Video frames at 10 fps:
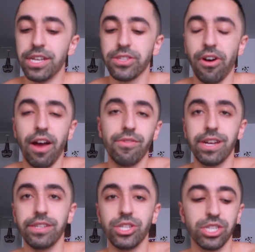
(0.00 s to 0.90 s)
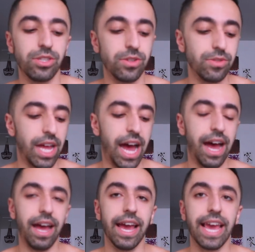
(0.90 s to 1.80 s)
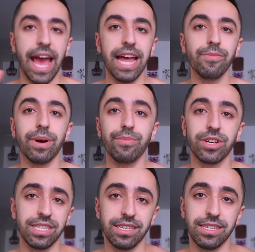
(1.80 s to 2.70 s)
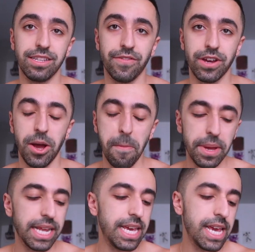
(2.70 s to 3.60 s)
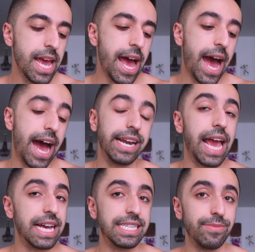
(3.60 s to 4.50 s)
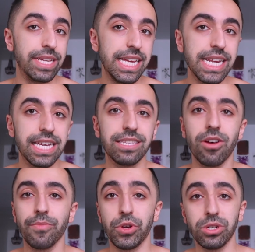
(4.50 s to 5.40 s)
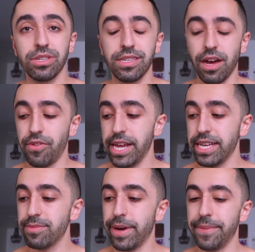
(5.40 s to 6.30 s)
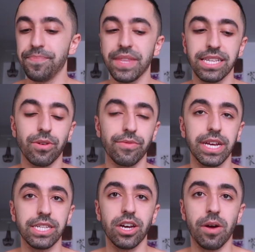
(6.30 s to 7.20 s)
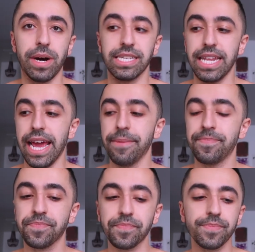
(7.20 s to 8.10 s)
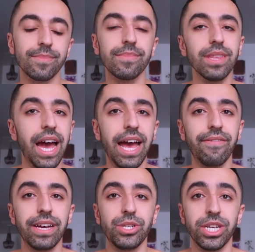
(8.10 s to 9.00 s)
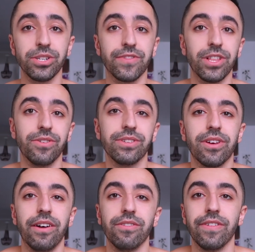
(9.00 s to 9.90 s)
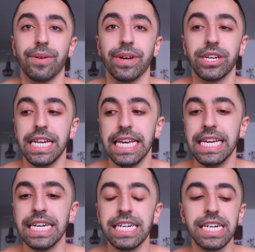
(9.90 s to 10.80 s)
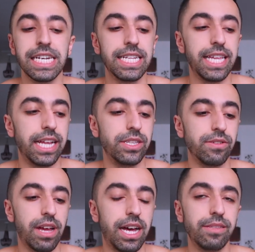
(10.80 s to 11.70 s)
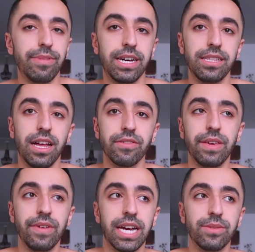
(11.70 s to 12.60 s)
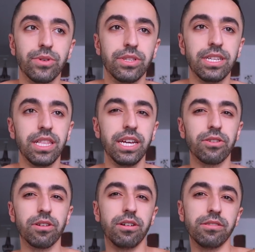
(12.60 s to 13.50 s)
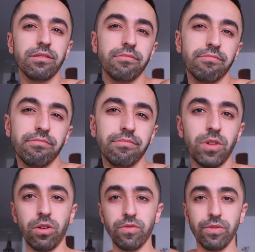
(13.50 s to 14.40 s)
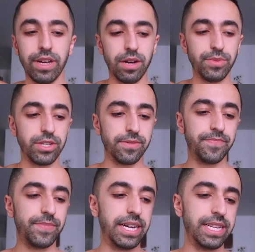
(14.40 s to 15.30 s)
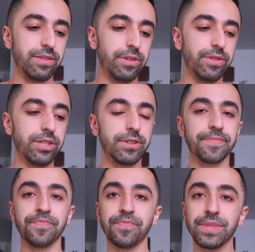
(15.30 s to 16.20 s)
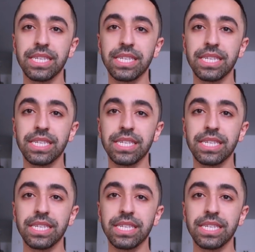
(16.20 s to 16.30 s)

So I want to just do that again, but because this is a different company and it has C B D in it, so I'm curious to see how it is. But that's what we're going to talk about today. I have a change of clothes, so I will wear my hoodie, then do that. But I'll keep you guys posted later on on what we're up to. But that's what we're doing.